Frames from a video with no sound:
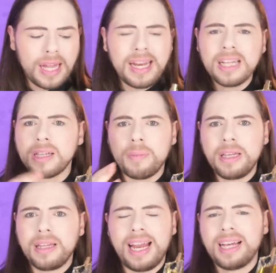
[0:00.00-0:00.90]
it has, I
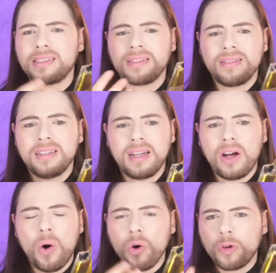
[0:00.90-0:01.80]
mean, it has
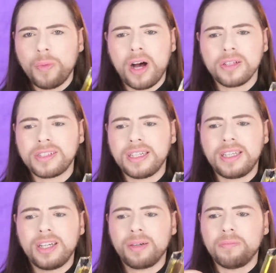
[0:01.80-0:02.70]
oak moss in
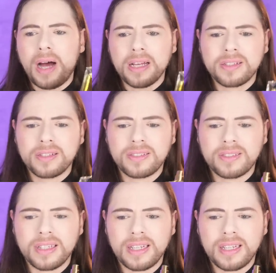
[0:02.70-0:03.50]
here, musks,